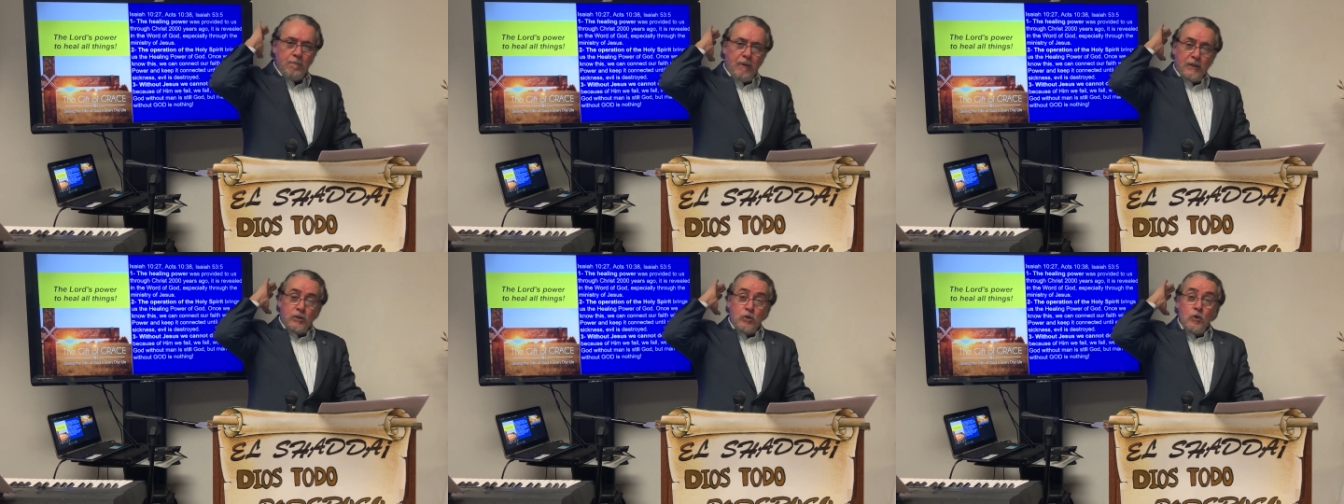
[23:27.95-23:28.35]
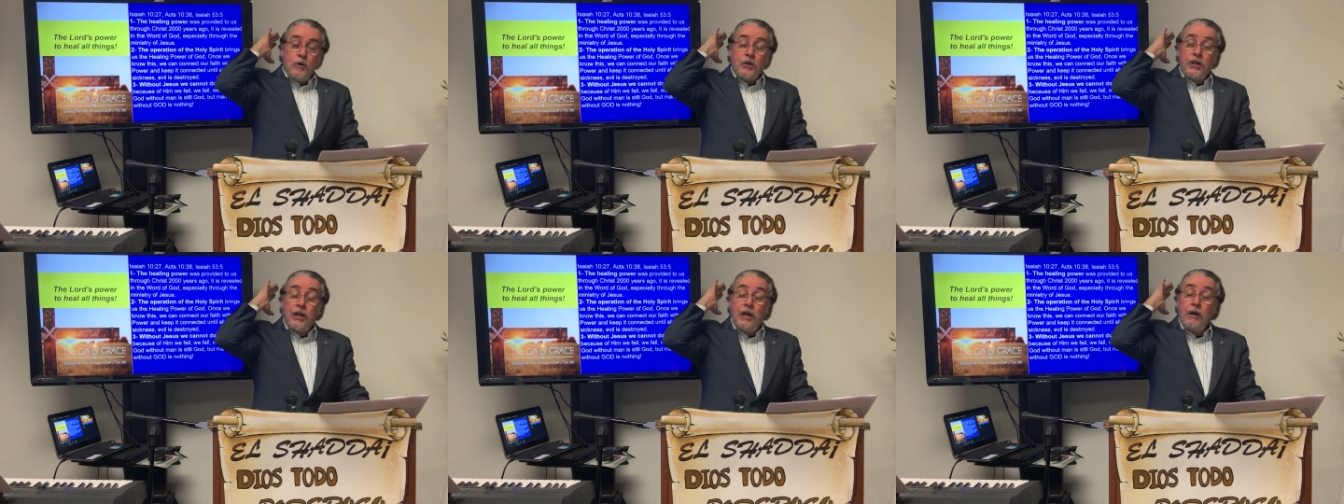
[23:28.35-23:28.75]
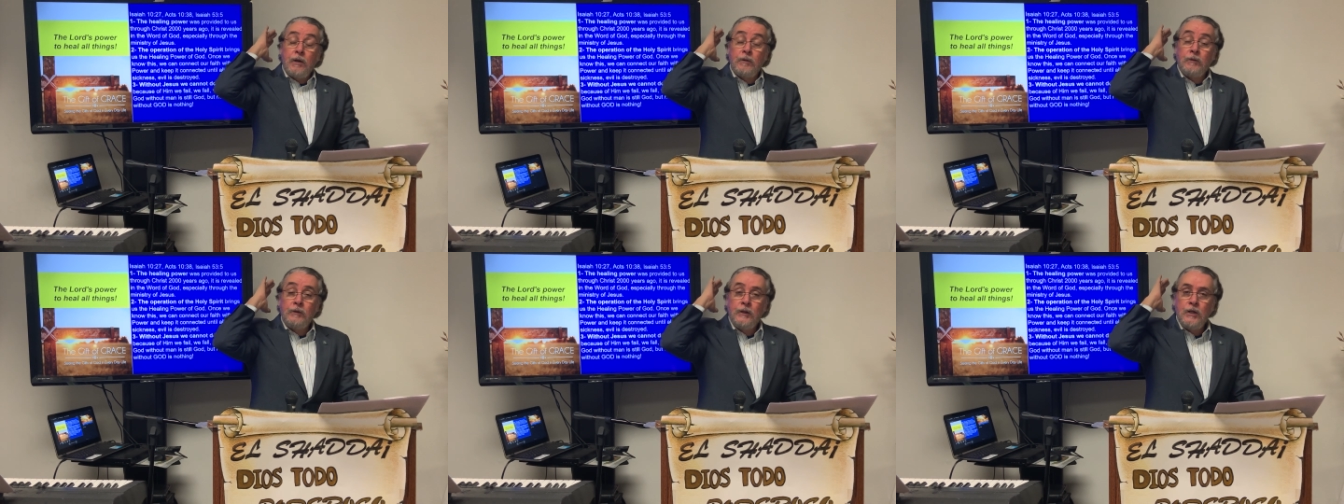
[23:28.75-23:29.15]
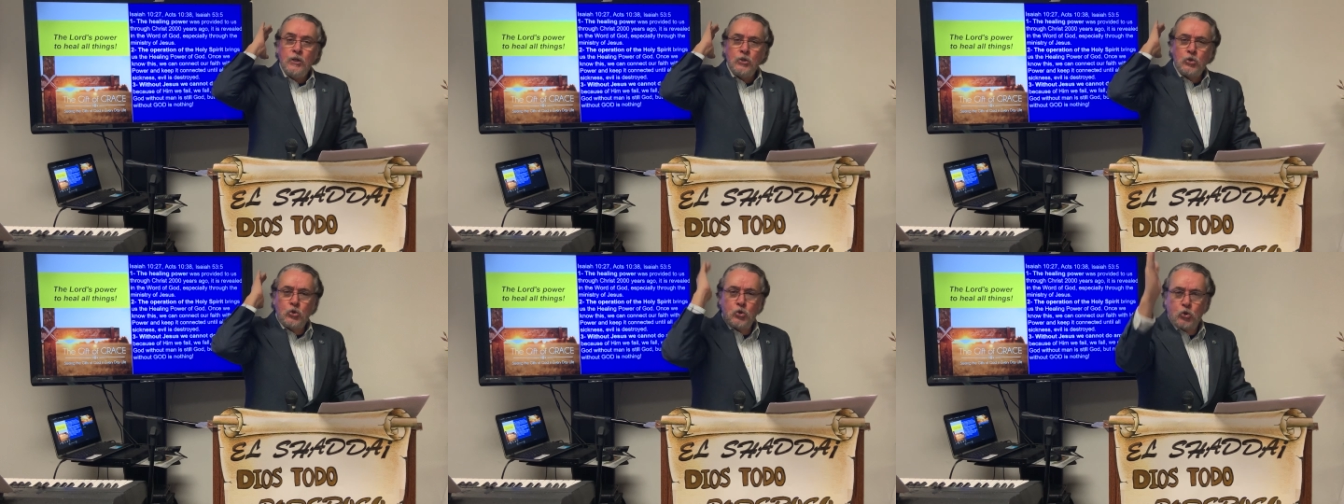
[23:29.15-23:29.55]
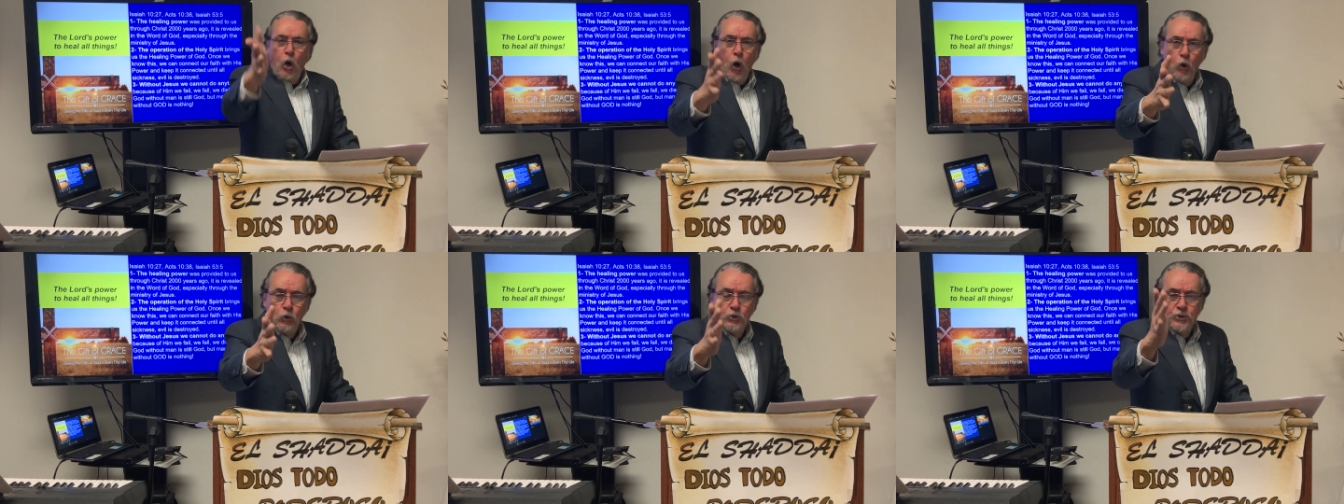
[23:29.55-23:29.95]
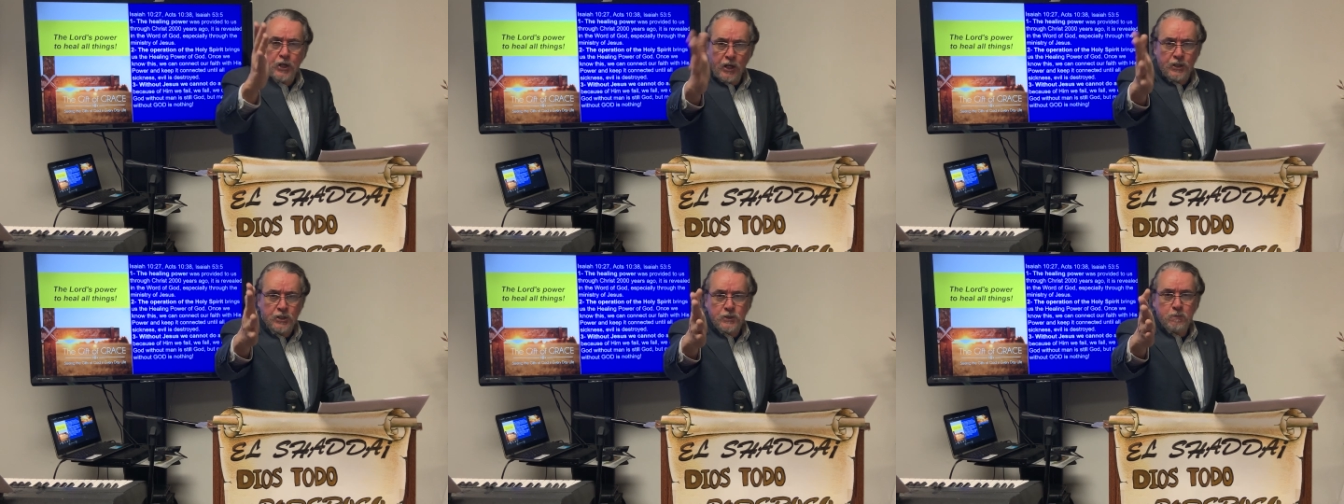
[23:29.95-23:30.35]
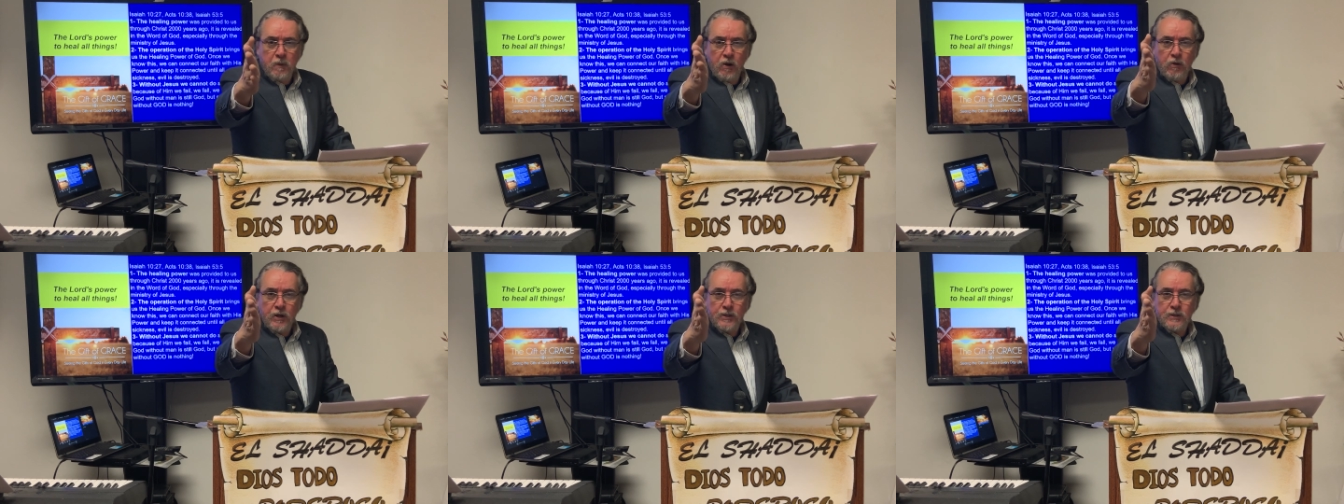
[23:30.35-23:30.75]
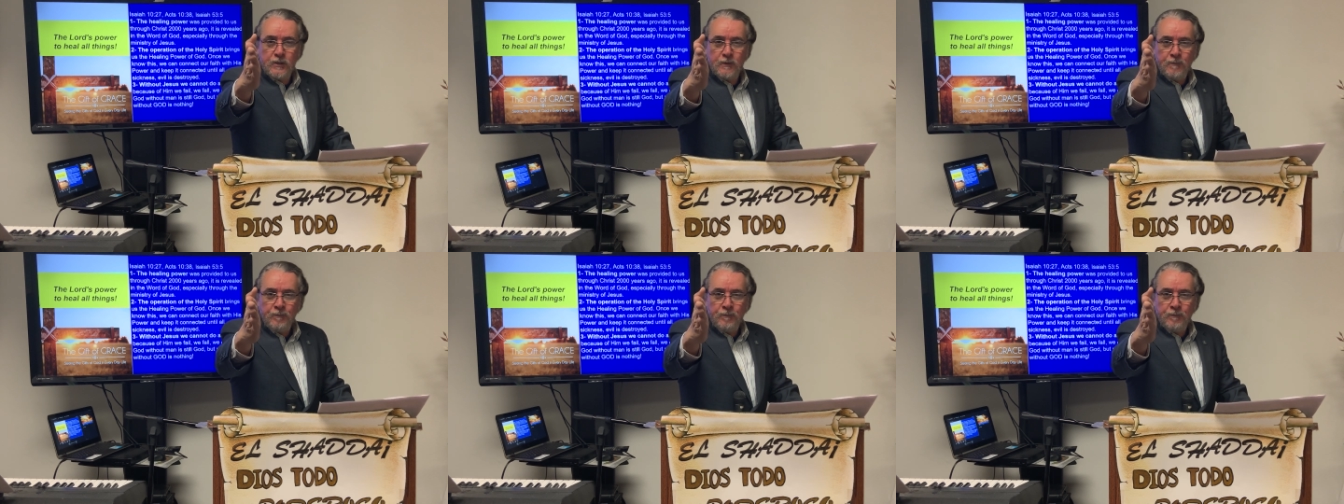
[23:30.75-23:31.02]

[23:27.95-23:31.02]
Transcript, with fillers: but to heal souls and spirits,